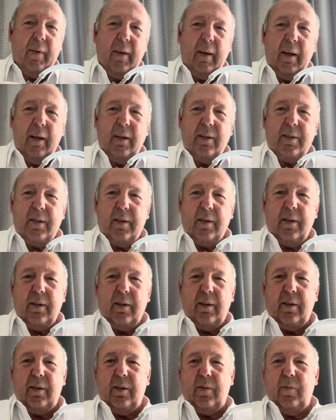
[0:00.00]
is
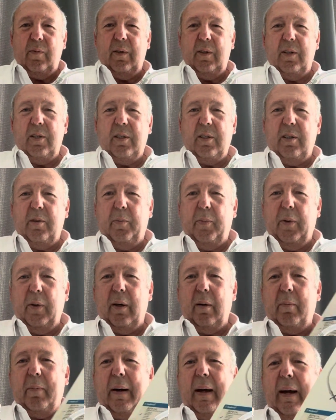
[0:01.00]

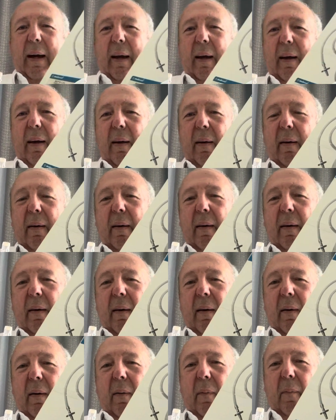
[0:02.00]
distributed by
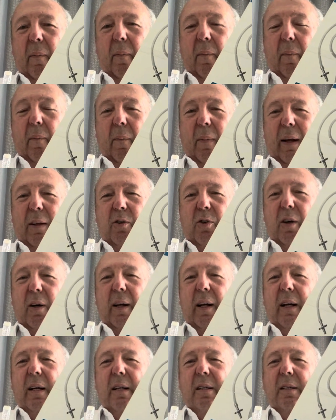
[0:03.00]

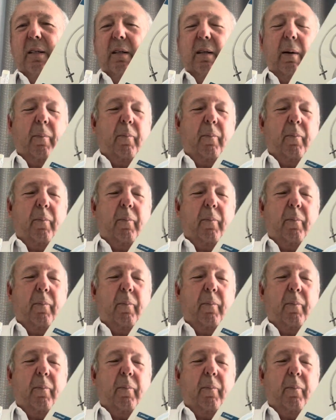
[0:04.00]
Medtronic,